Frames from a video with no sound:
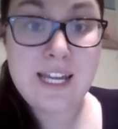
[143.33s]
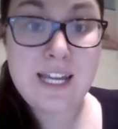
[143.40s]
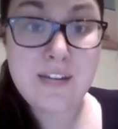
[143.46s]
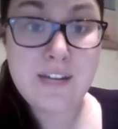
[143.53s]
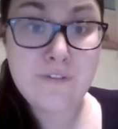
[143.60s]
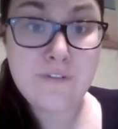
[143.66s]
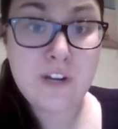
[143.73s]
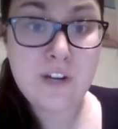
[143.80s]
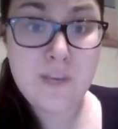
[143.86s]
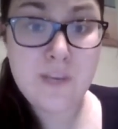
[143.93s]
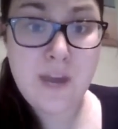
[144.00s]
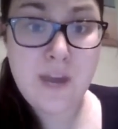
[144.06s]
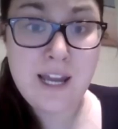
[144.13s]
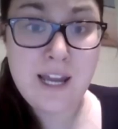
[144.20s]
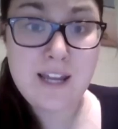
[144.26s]
In a funny
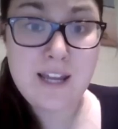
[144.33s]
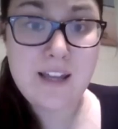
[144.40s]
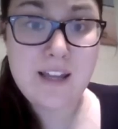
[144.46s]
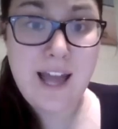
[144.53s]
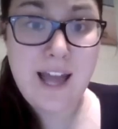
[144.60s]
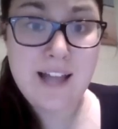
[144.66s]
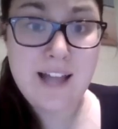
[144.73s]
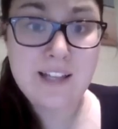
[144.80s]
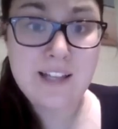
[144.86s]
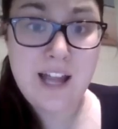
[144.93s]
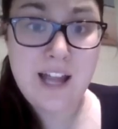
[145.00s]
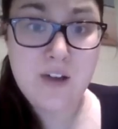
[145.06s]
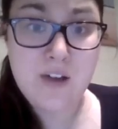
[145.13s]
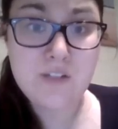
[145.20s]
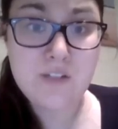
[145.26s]
way, Helen
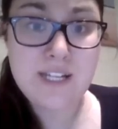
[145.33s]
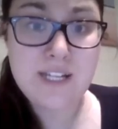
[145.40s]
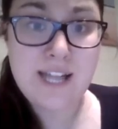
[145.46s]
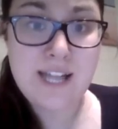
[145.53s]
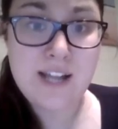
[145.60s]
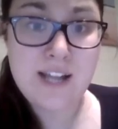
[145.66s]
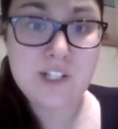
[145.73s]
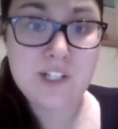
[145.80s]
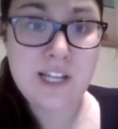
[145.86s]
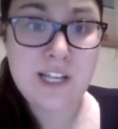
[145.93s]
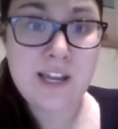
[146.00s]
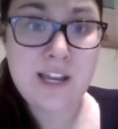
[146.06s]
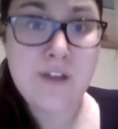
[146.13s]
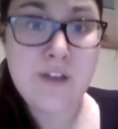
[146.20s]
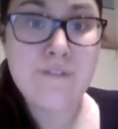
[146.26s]
House is
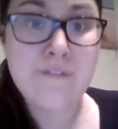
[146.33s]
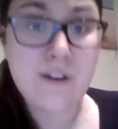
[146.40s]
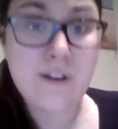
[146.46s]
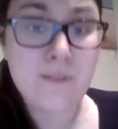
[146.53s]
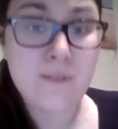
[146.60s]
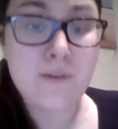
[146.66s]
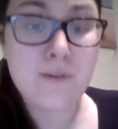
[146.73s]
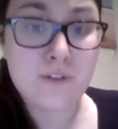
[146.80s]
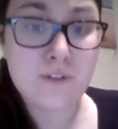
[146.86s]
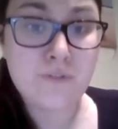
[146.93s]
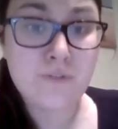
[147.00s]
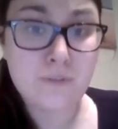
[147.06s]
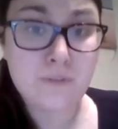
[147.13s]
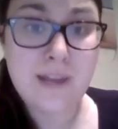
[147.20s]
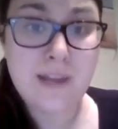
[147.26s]
actually a very
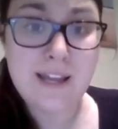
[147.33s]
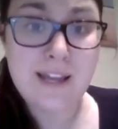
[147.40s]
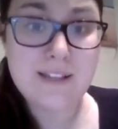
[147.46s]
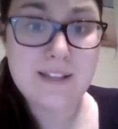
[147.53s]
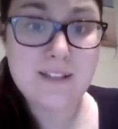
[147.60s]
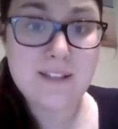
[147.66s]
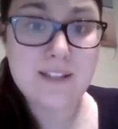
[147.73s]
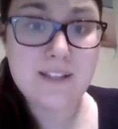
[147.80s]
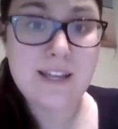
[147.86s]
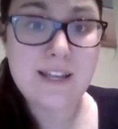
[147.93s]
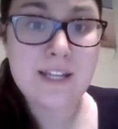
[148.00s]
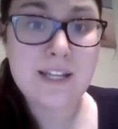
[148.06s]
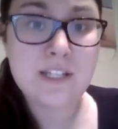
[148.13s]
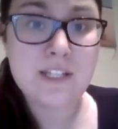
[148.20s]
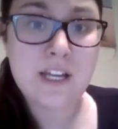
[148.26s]
beautiful place.
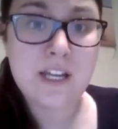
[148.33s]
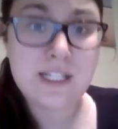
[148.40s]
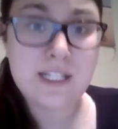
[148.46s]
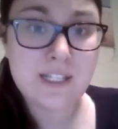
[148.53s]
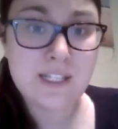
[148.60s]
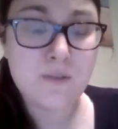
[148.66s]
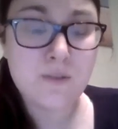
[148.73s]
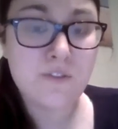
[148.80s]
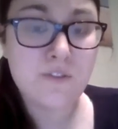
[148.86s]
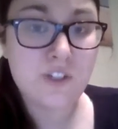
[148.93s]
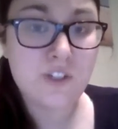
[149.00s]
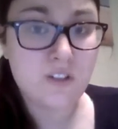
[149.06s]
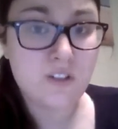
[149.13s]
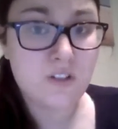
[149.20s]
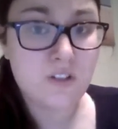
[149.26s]
They designed it with
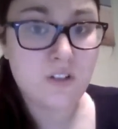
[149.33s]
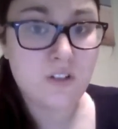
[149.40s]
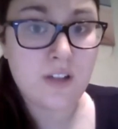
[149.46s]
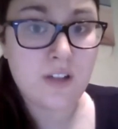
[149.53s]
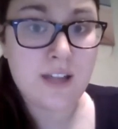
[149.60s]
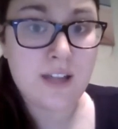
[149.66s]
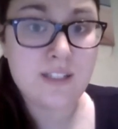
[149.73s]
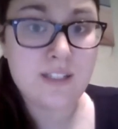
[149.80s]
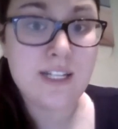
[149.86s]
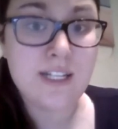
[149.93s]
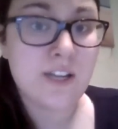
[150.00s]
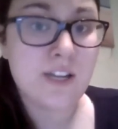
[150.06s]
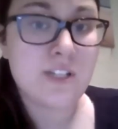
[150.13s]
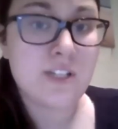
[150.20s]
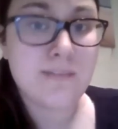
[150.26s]
children and
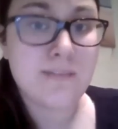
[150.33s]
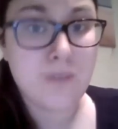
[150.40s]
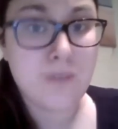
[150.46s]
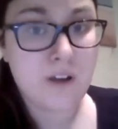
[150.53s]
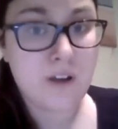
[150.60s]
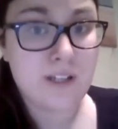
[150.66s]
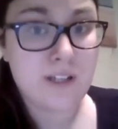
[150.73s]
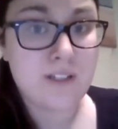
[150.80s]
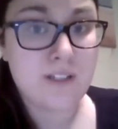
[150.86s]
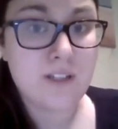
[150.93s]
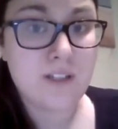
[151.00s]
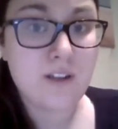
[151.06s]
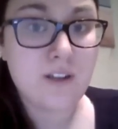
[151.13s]
teenagers in mind.